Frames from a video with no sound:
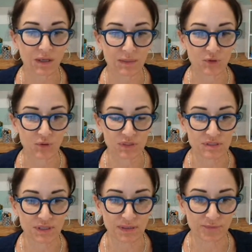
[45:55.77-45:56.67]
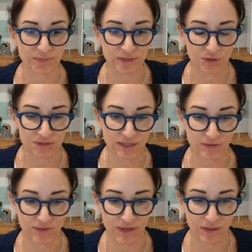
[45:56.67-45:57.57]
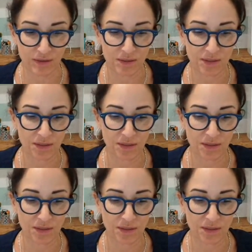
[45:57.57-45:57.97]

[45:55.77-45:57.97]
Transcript: You can sign up for my newsletter there,